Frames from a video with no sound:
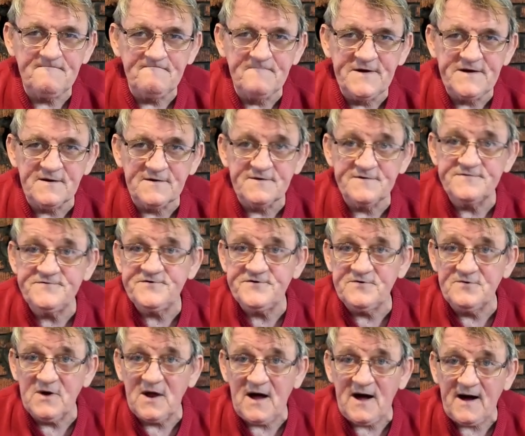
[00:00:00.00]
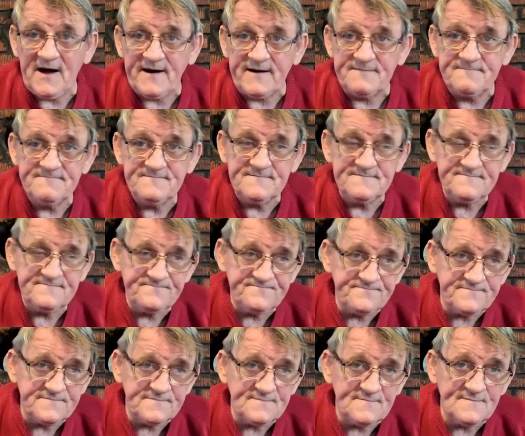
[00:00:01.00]
middle of July
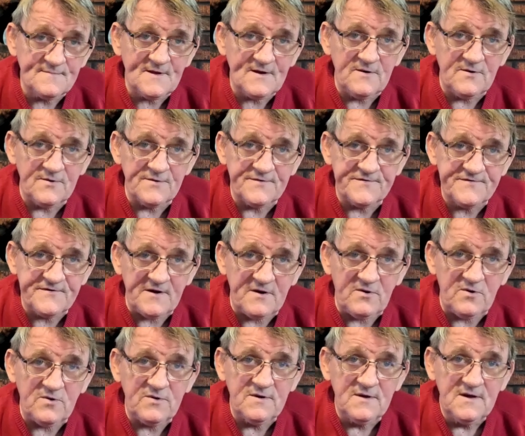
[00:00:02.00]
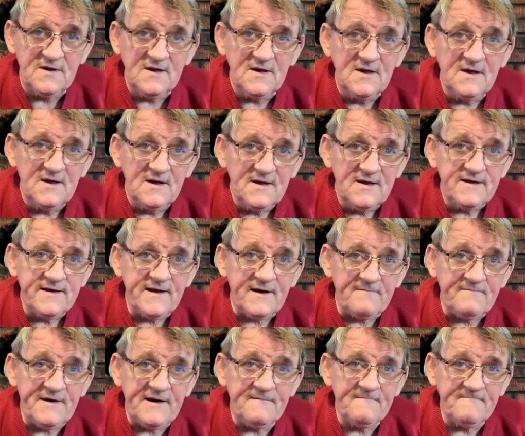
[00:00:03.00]
or so, yeah,